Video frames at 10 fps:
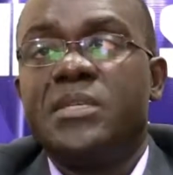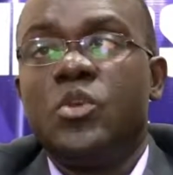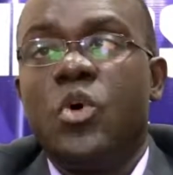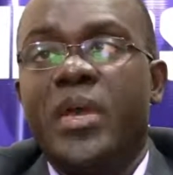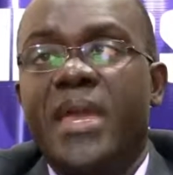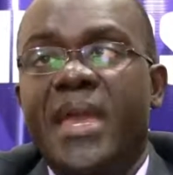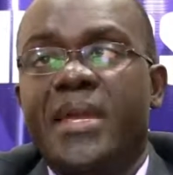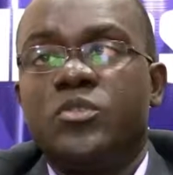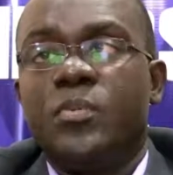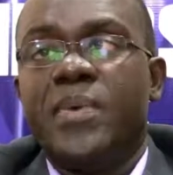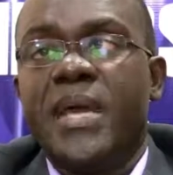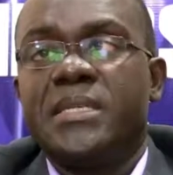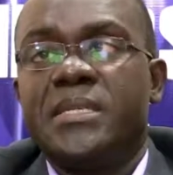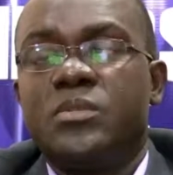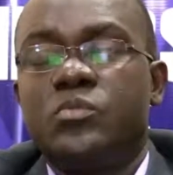occurs, so
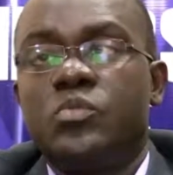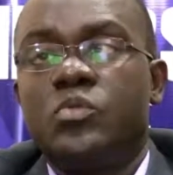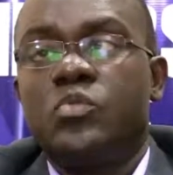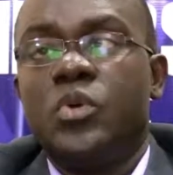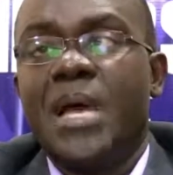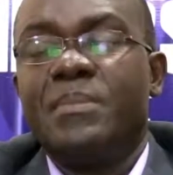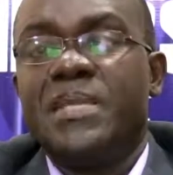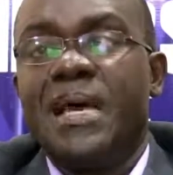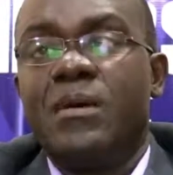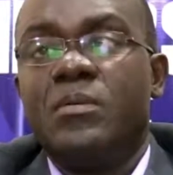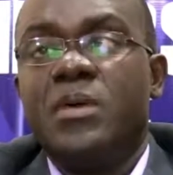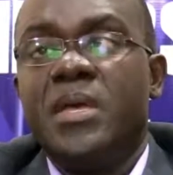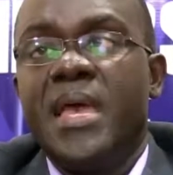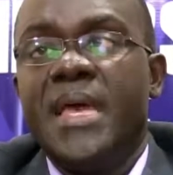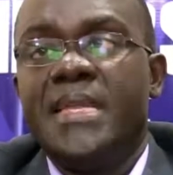prices will come down,
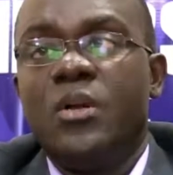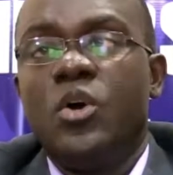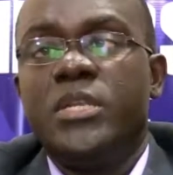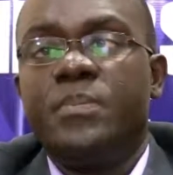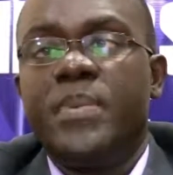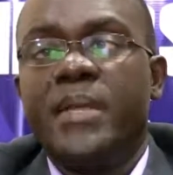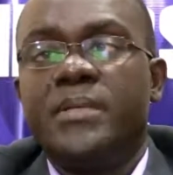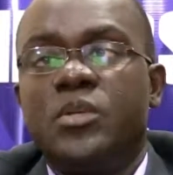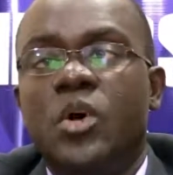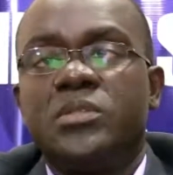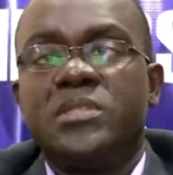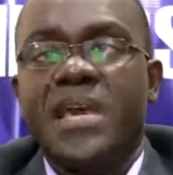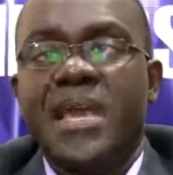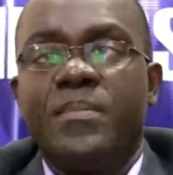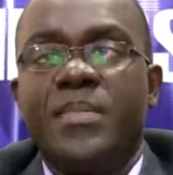and they all depend on
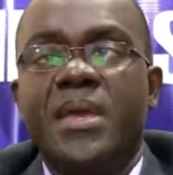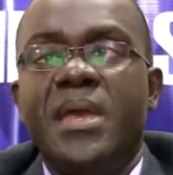time.